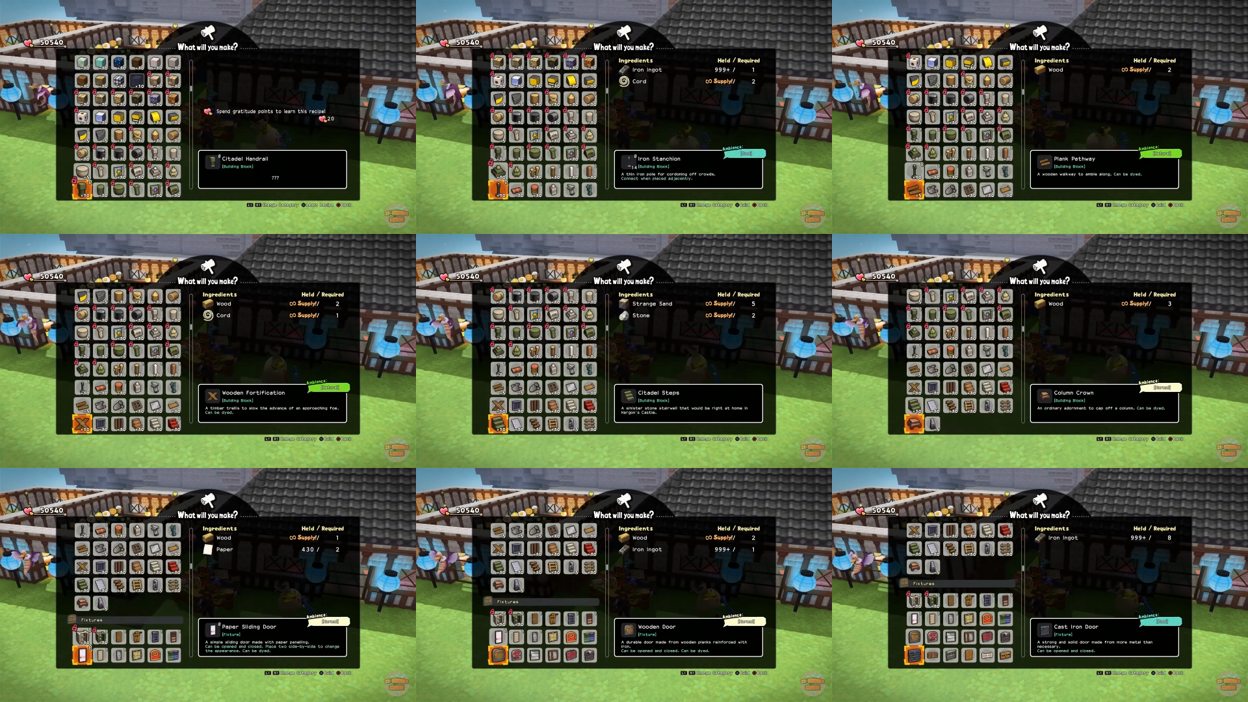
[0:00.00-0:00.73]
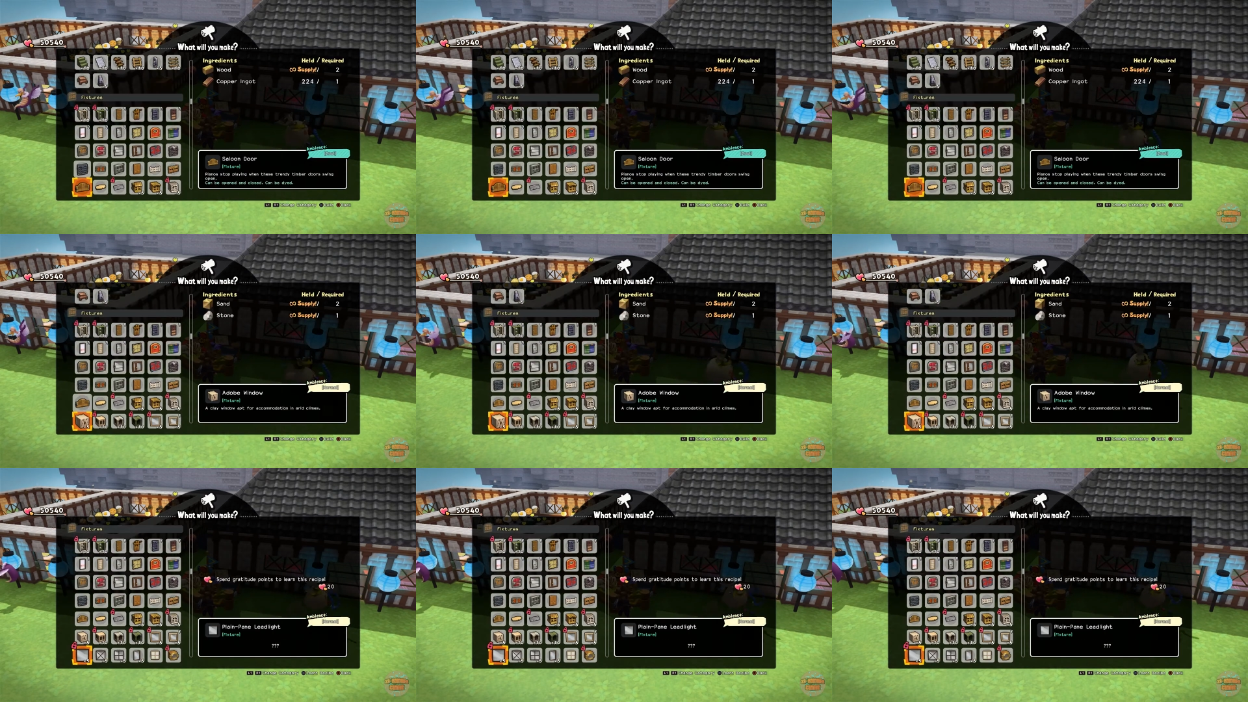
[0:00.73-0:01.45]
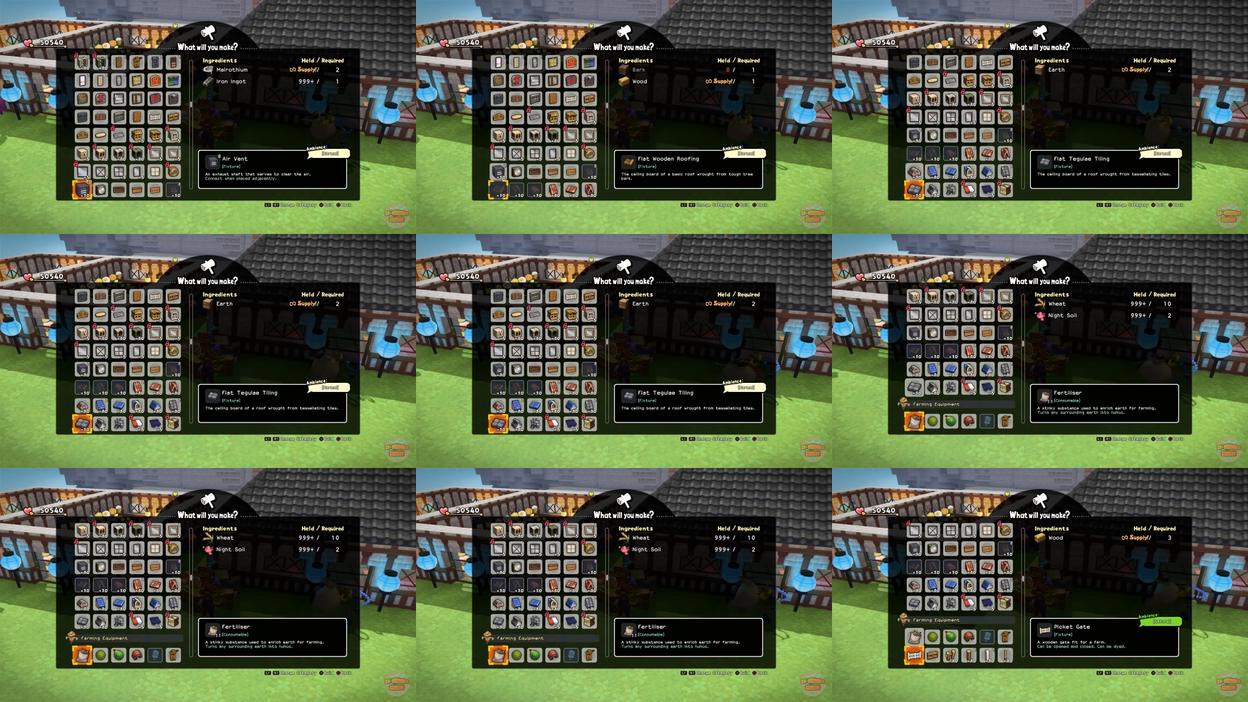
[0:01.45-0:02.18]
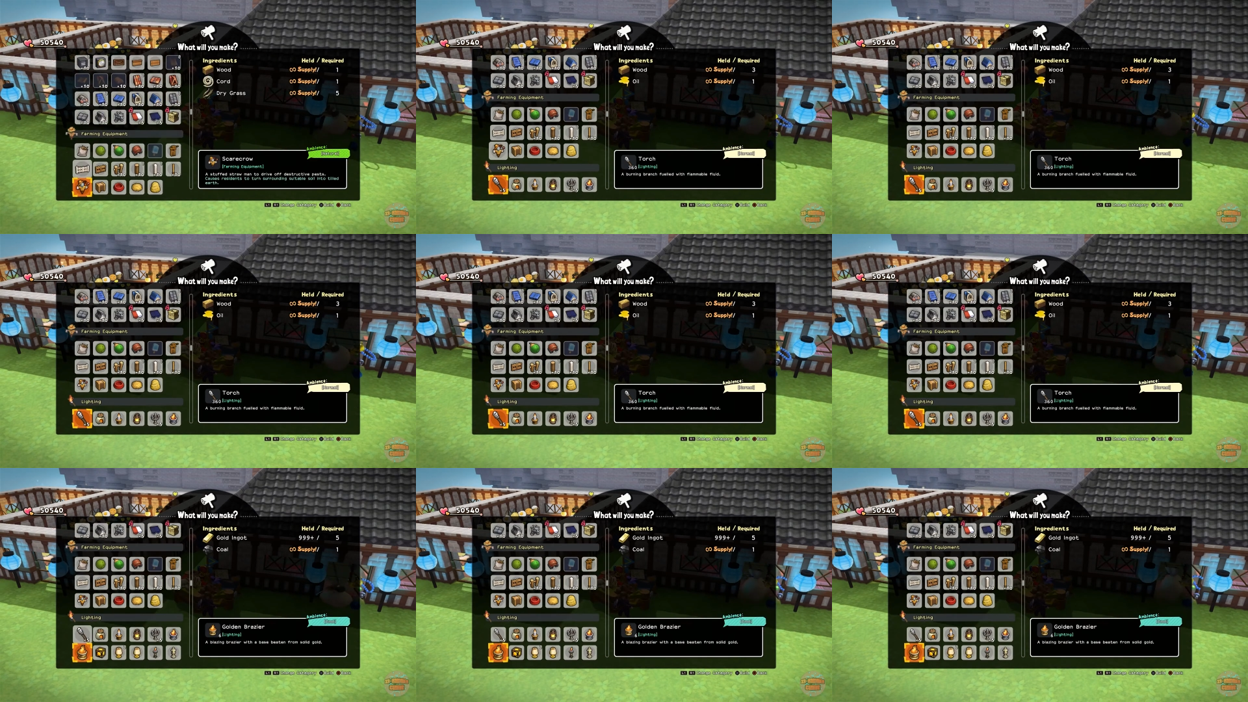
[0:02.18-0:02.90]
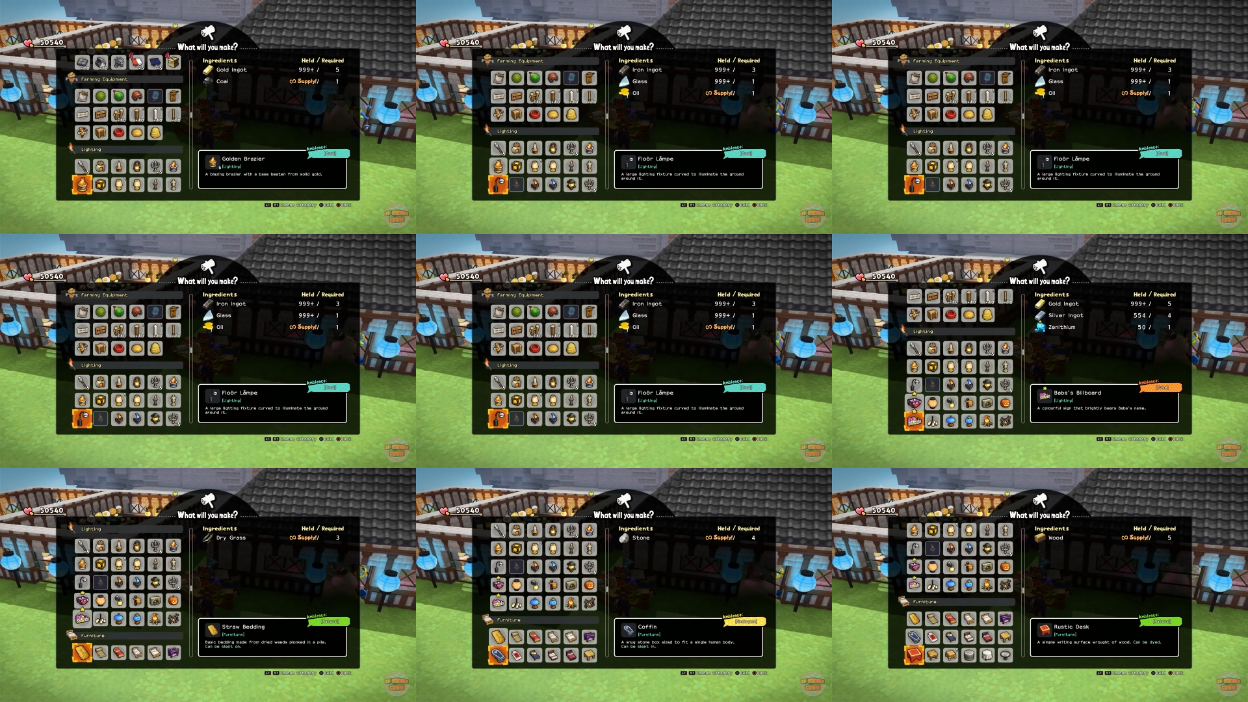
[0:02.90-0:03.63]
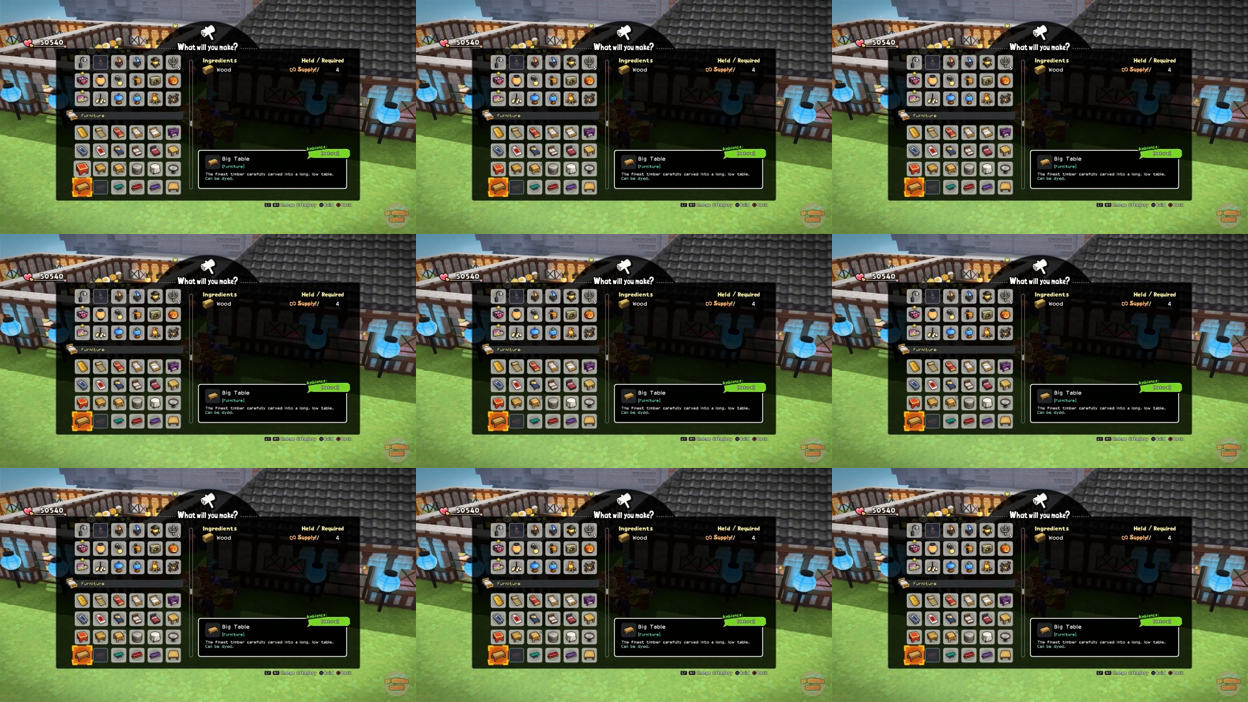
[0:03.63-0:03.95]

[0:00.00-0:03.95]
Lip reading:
No face is visible, so there are no lips to read.